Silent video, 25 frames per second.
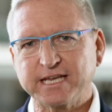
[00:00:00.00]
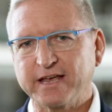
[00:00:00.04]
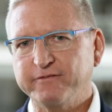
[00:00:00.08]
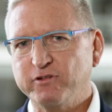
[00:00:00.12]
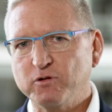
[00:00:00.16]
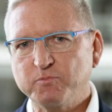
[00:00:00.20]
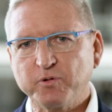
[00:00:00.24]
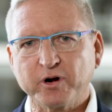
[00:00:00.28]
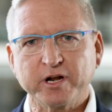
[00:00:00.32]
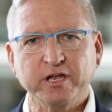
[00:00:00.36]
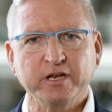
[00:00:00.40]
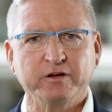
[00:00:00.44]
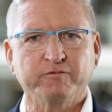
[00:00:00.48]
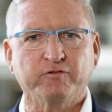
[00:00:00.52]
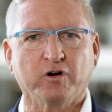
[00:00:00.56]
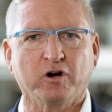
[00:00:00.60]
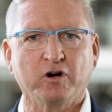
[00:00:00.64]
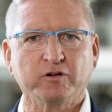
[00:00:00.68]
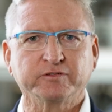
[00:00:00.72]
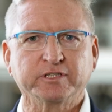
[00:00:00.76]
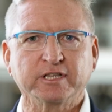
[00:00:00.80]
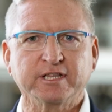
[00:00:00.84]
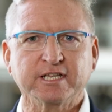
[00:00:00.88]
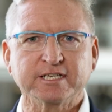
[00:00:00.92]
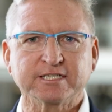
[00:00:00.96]
everybody
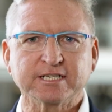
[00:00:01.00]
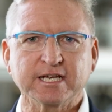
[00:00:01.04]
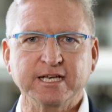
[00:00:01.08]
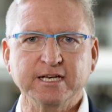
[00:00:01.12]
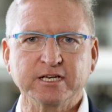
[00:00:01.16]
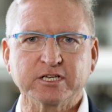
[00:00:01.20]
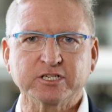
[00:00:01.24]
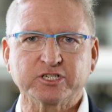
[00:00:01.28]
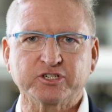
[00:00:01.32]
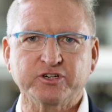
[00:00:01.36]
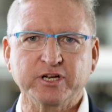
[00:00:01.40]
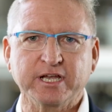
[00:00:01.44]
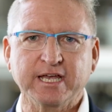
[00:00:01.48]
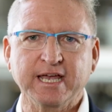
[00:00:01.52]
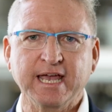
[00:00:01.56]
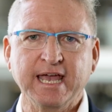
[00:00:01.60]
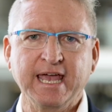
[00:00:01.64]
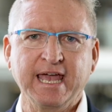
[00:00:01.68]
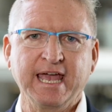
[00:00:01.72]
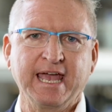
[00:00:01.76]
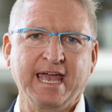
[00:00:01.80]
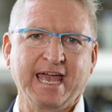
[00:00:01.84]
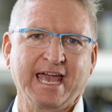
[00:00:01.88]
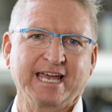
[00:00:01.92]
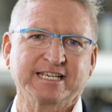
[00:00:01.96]
involved in this industry
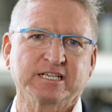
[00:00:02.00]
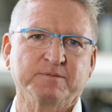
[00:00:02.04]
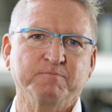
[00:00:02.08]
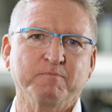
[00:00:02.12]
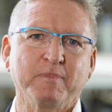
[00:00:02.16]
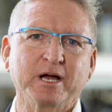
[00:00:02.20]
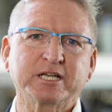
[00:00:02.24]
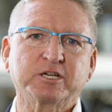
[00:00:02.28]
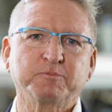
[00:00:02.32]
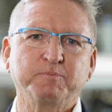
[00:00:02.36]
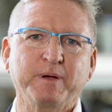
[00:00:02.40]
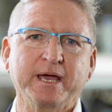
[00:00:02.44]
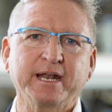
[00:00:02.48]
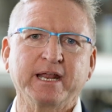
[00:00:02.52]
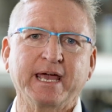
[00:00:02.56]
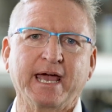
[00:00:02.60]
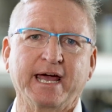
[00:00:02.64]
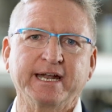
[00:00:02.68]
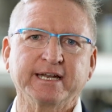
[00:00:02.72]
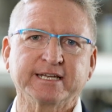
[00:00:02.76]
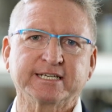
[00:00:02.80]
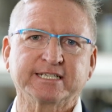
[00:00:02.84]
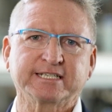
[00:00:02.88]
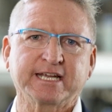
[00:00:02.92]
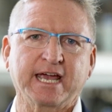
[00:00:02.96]
has a much better
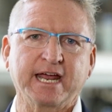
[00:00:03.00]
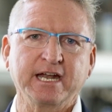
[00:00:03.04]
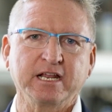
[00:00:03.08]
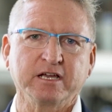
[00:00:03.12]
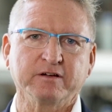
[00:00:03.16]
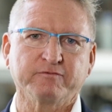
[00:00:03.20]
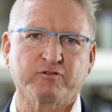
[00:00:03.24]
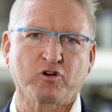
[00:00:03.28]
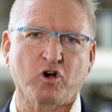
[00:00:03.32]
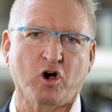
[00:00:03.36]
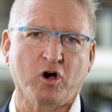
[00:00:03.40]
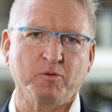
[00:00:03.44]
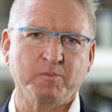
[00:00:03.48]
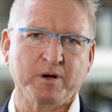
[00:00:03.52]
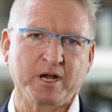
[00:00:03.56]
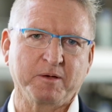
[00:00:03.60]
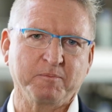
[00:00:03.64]
understanding of carbon